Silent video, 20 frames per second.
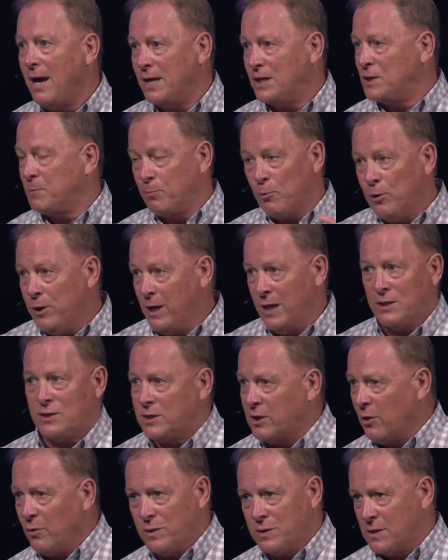not a
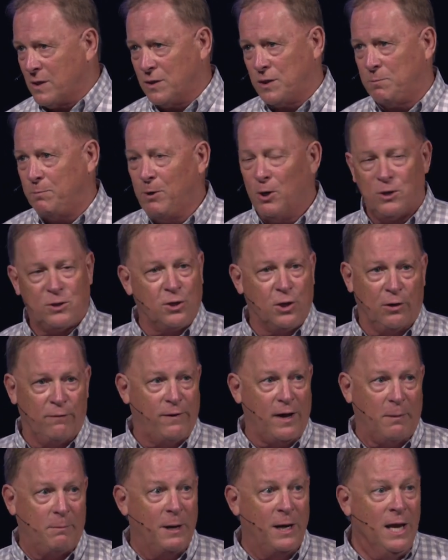sprint. So is their spiritual
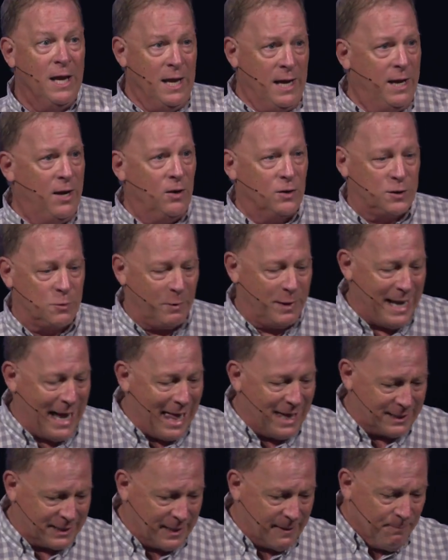development. Here's the
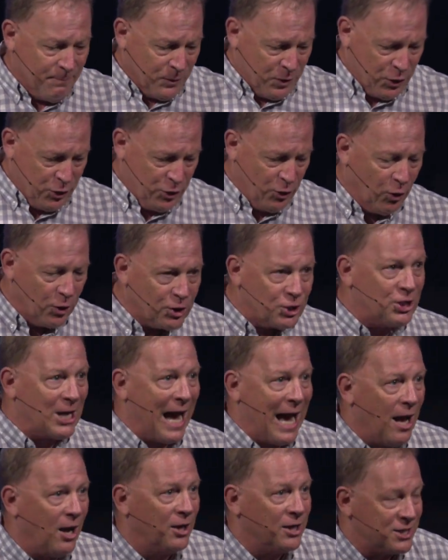reality. Your
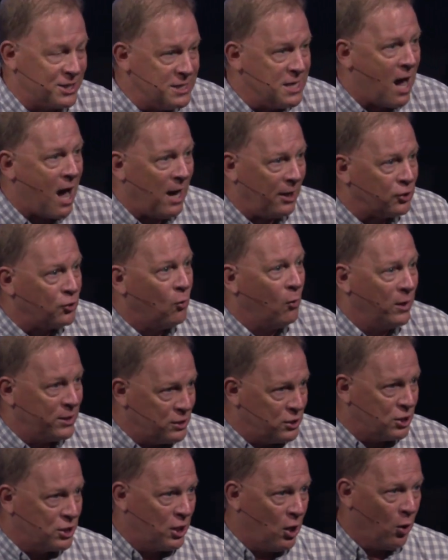child is not
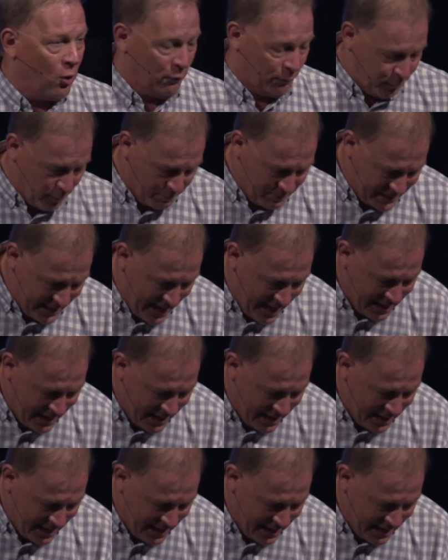going to go from